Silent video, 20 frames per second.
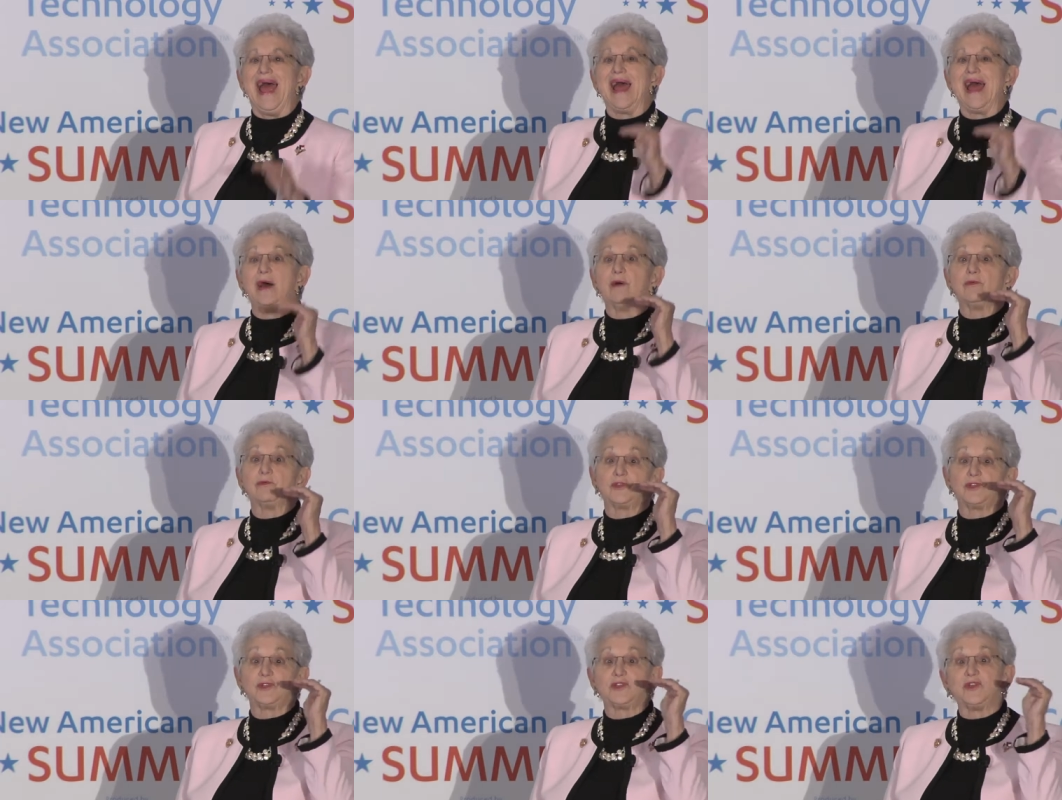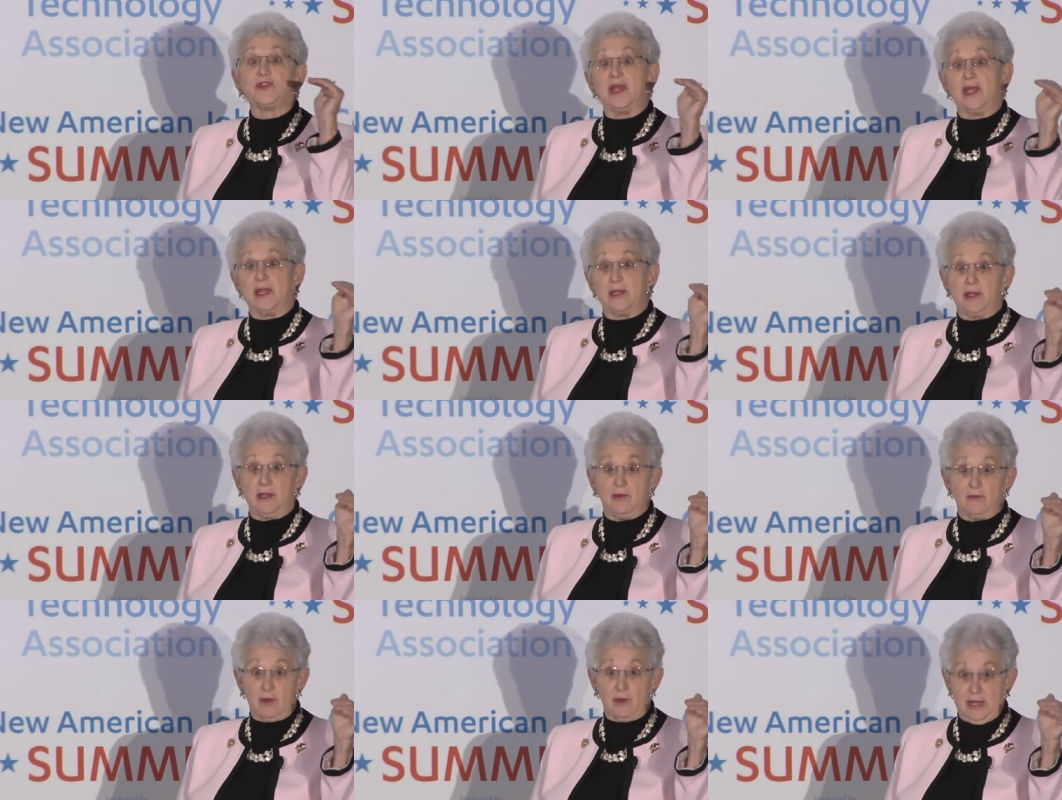
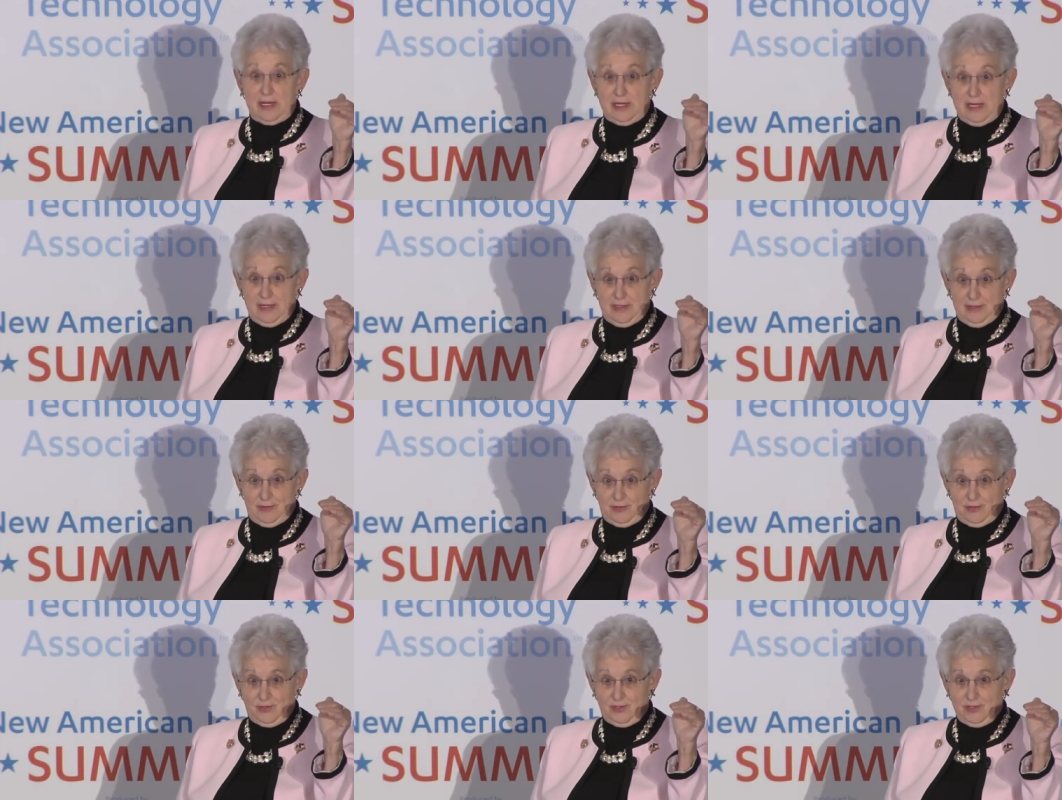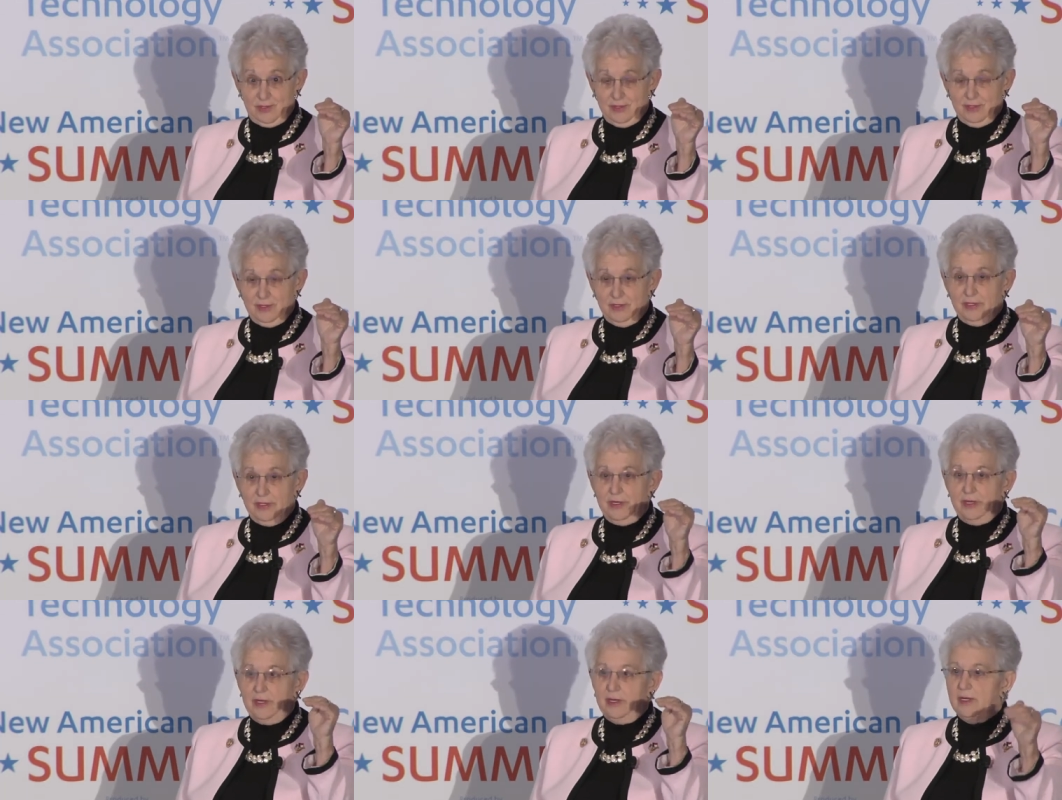outstanding ratings.
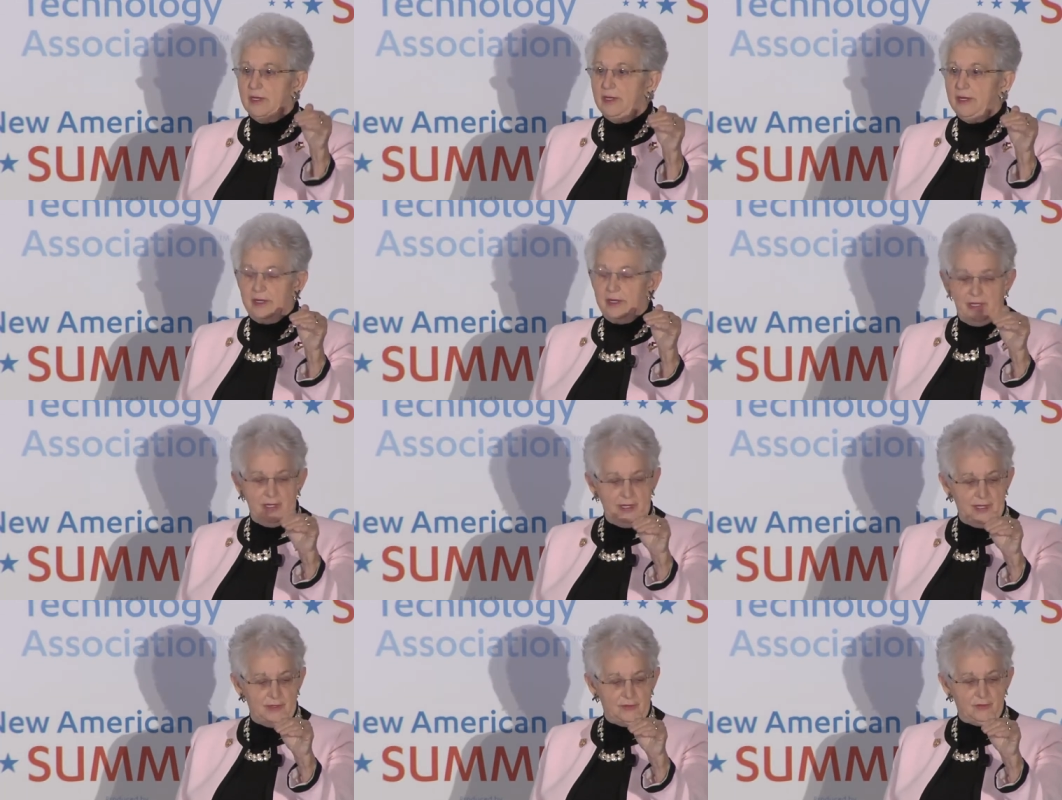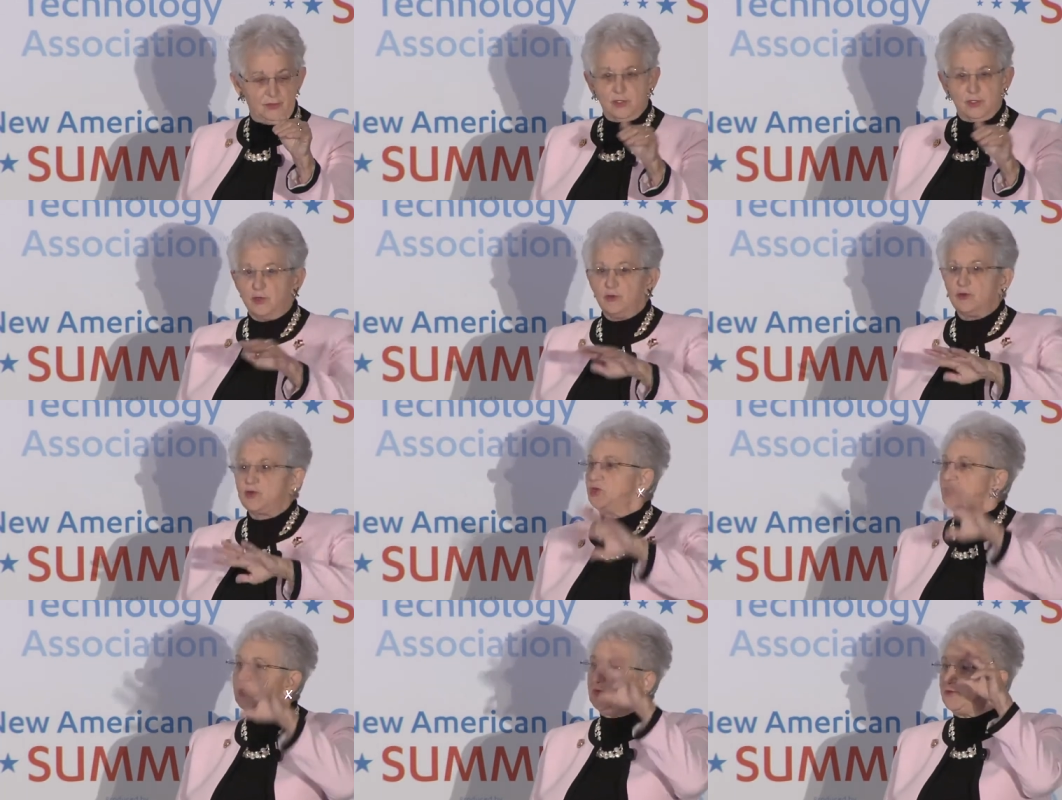And so
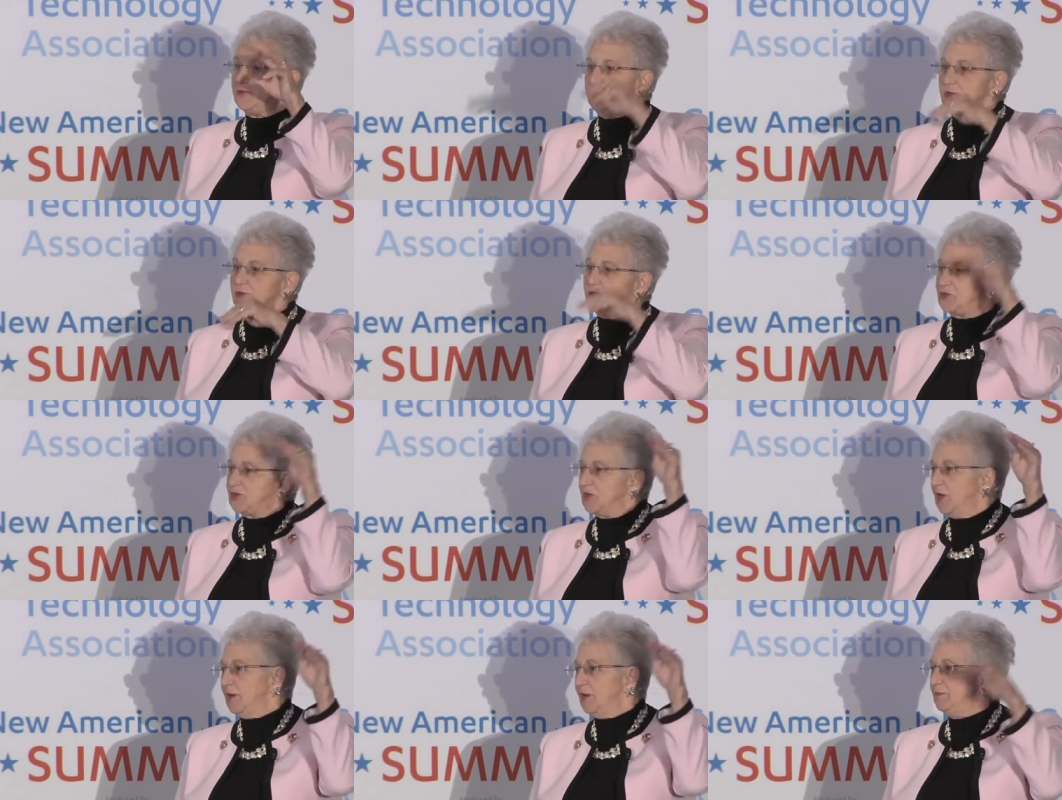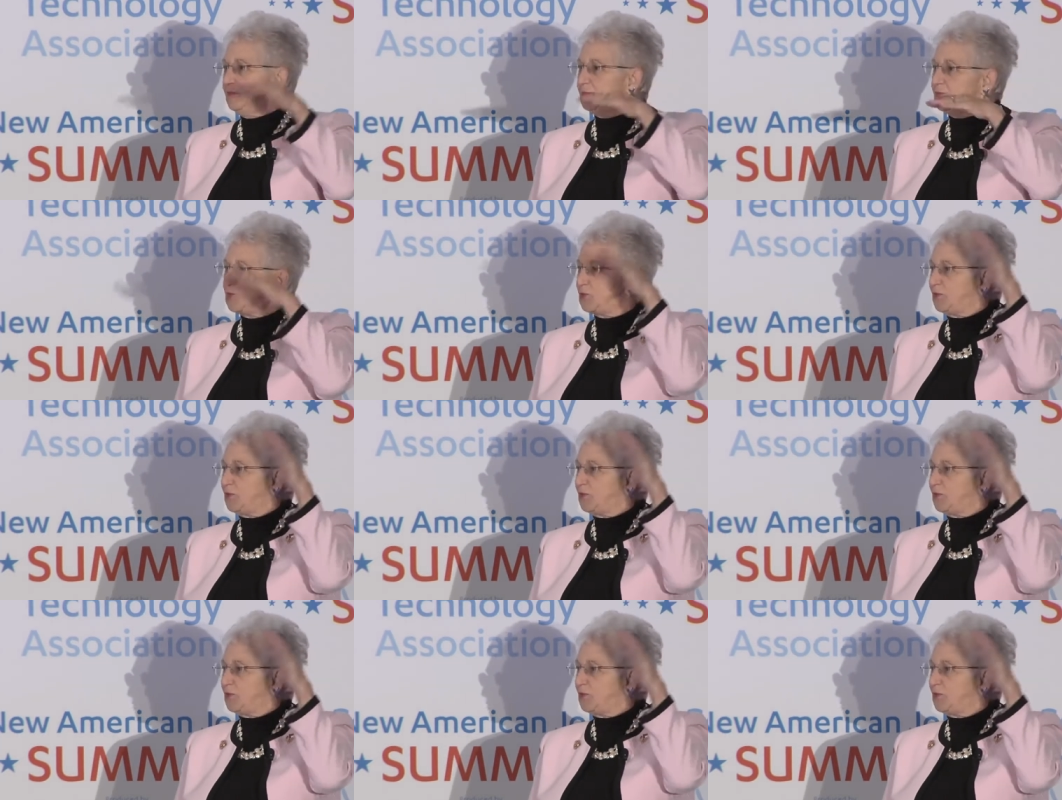she's in some